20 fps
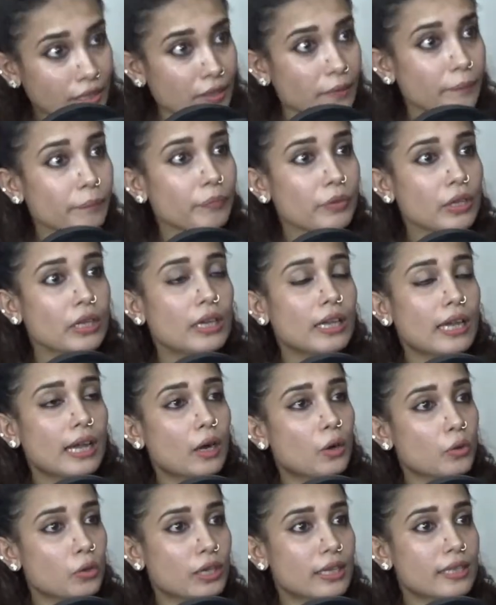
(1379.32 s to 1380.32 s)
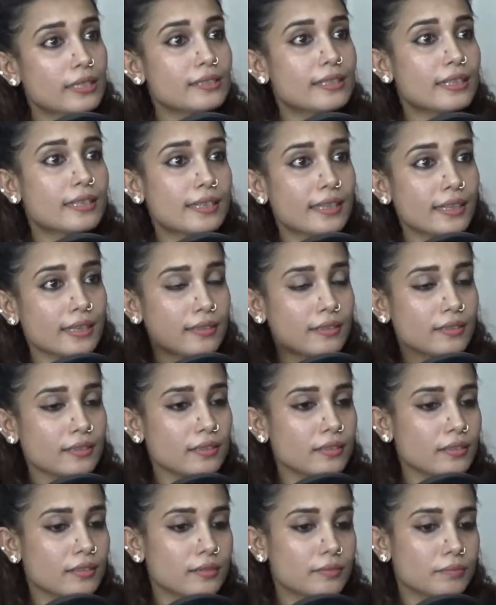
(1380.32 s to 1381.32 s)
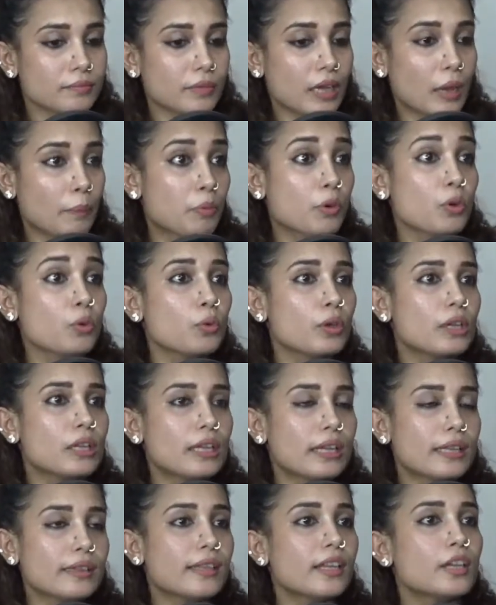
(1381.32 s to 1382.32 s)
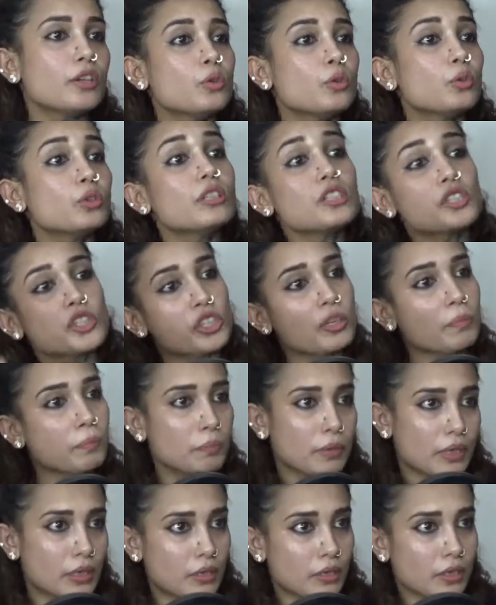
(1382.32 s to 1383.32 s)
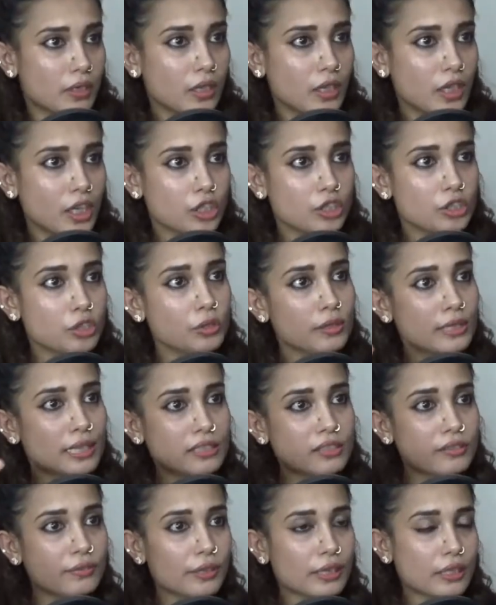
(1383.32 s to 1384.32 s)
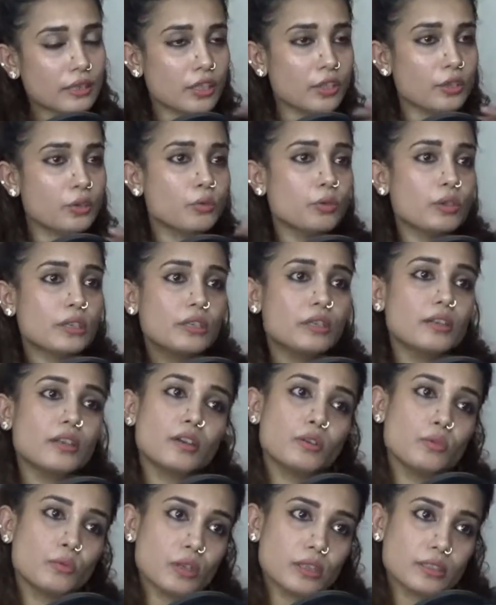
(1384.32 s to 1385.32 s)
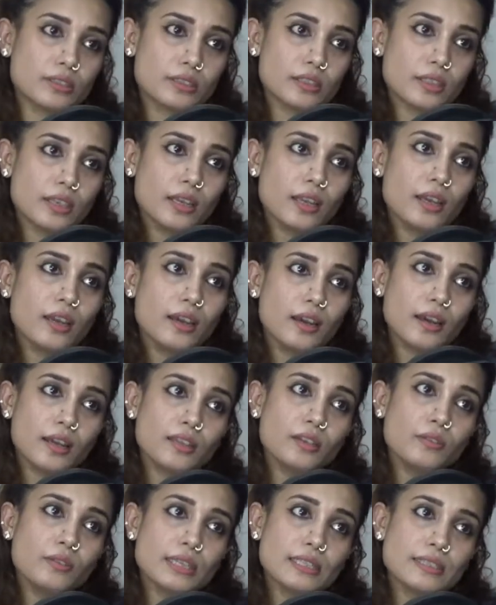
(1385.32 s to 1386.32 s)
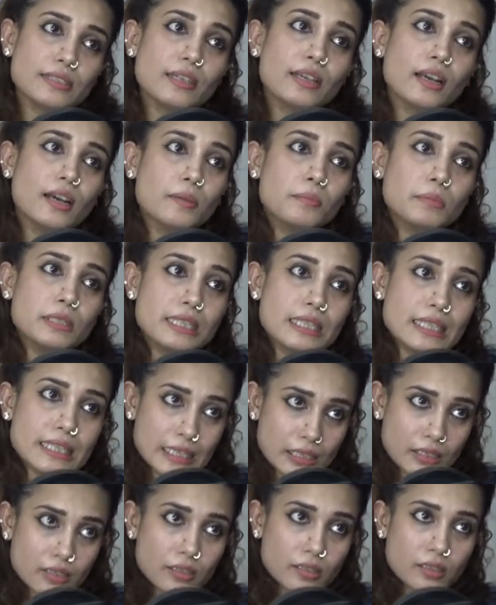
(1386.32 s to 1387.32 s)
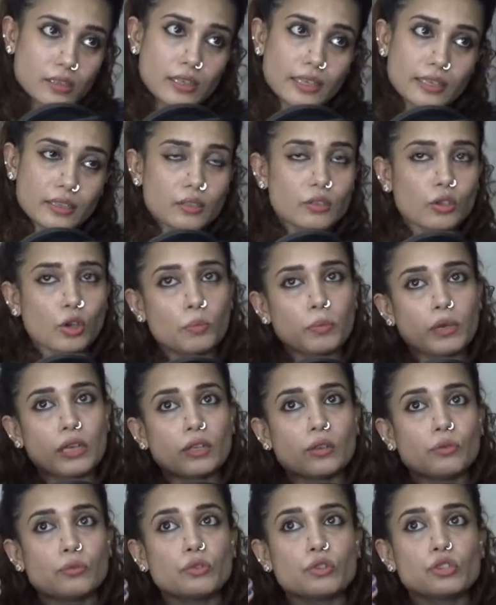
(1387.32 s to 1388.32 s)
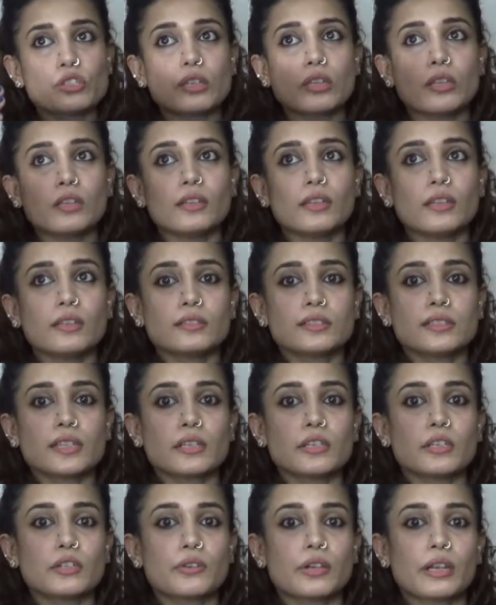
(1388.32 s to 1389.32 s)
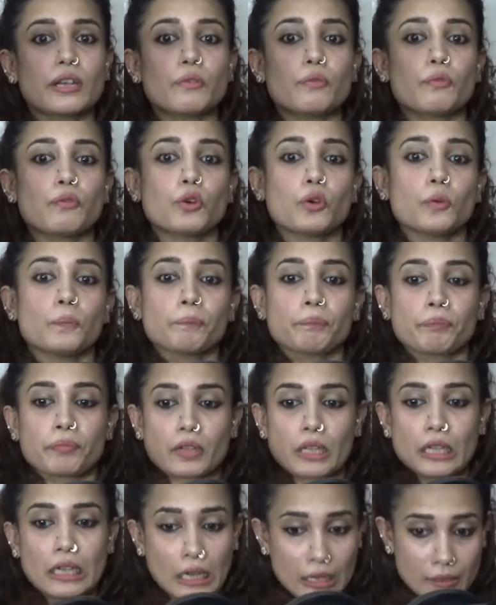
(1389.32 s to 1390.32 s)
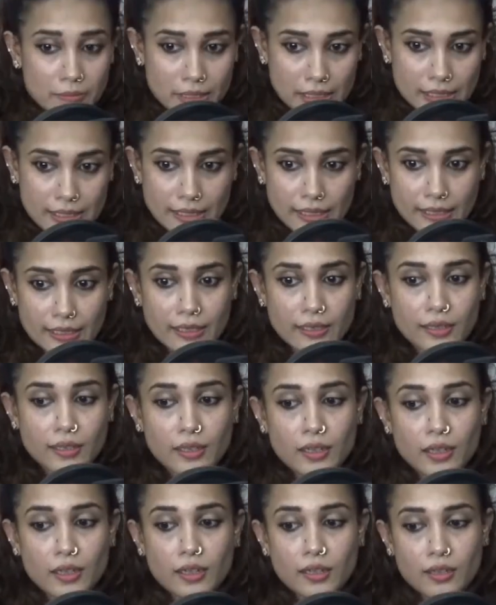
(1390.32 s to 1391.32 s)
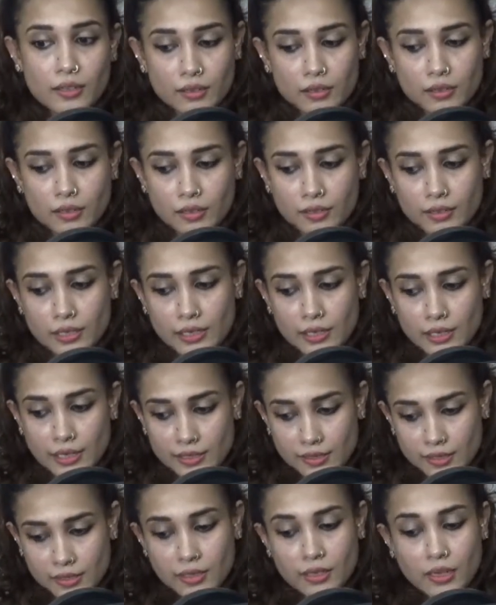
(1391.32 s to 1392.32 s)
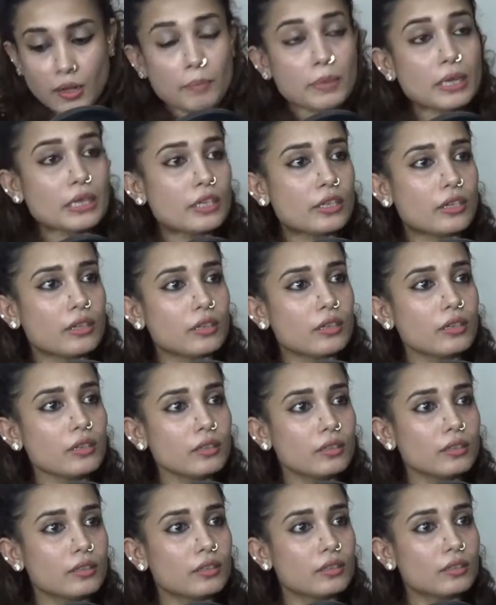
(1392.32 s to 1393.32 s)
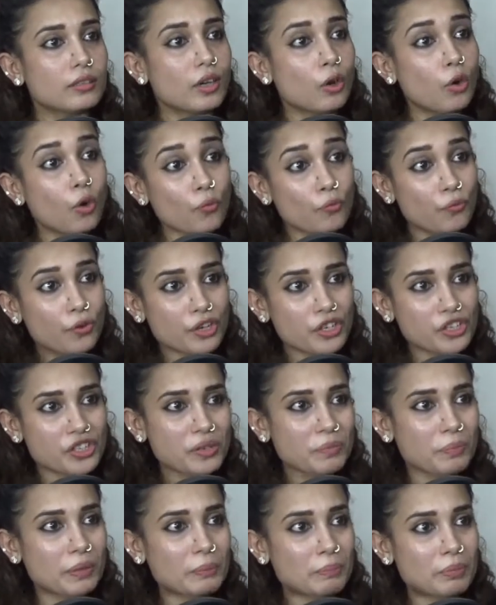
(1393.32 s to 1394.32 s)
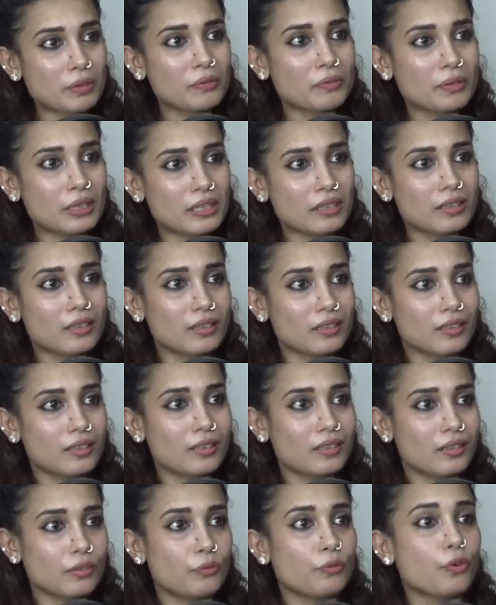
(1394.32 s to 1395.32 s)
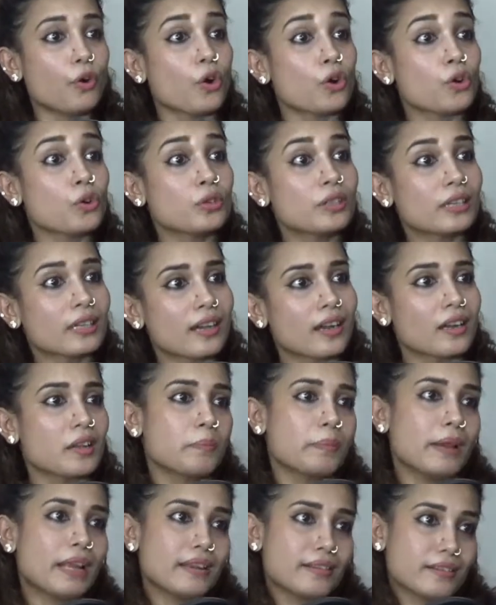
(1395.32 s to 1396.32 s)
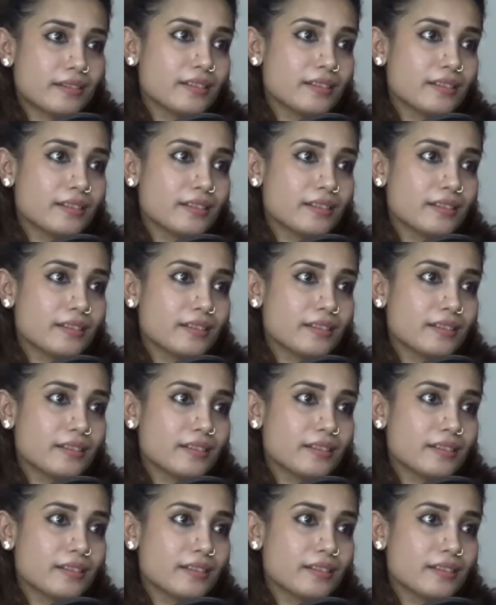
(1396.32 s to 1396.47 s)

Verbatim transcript: yeah, outlets and get the approval and do the shipment. So that's why they do it in advance. Otherwise, the garment setter, like normally if you see, they set a trend for garments, and then uh, the next, the coming year, the home furnishing people will follow the color palette.